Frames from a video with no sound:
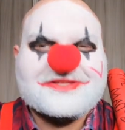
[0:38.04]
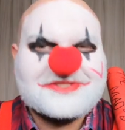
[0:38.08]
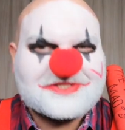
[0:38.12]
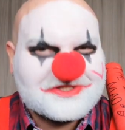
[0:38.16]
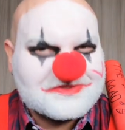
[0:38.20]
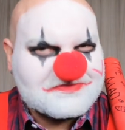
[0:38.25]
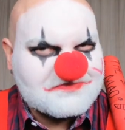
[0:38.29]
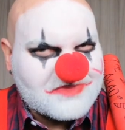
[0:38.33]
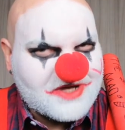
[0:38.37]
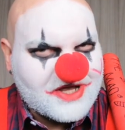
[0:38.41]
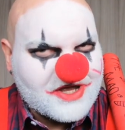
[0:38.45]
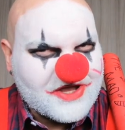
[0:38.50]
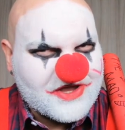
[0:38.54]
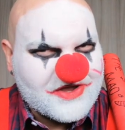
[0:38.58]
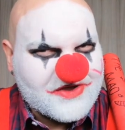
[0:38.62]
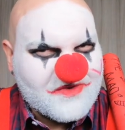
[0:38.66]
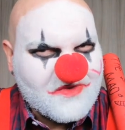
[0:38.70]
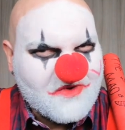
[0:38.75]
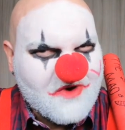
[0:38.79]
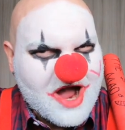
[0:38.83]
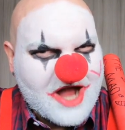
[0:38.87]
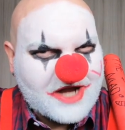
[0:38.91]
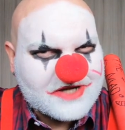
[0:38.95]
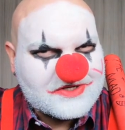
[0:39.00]
It's me,
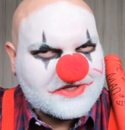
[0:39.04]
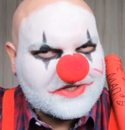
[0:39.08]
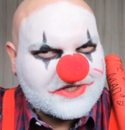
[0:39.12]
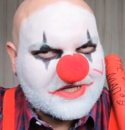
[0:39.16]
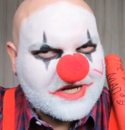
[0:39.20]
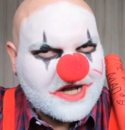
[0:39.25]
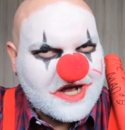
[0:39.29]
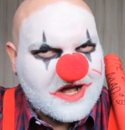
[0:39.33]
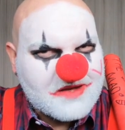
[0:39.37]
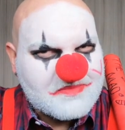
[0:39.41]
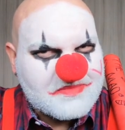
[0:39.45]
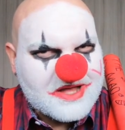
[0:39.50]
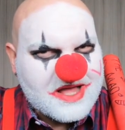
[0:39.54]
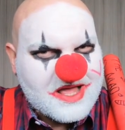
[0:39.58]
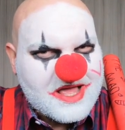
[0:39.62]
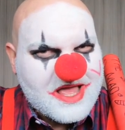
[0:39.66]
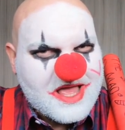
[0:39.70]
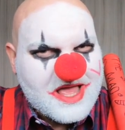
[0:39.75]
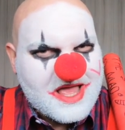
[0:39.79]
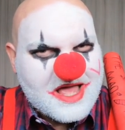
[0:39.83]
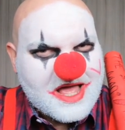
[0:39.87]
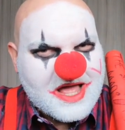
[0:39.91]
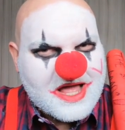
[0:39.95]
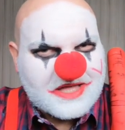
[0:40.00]
WackJob,
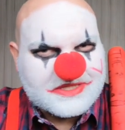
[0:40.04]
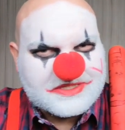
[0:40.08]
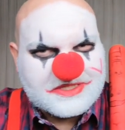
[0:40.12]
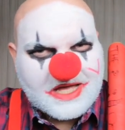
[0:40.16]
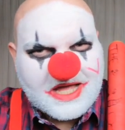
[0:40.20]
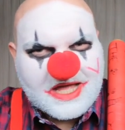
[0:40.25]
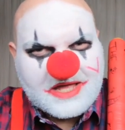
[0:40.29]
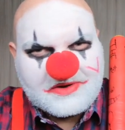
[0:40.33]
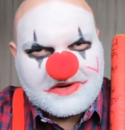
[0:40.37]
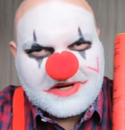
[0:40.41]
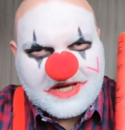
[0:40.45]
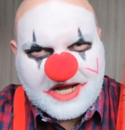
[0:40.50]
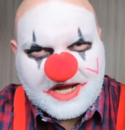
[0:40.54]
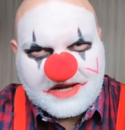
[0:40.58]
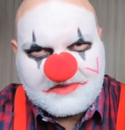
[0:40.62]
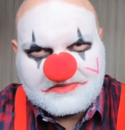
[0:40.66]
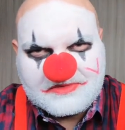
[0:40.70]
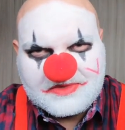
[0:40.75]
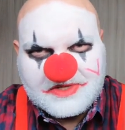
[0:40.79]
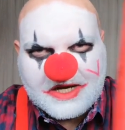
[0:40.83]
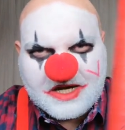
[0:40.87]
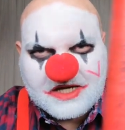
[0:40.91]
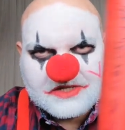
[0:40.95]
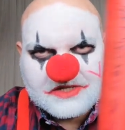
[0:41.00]
and then I'm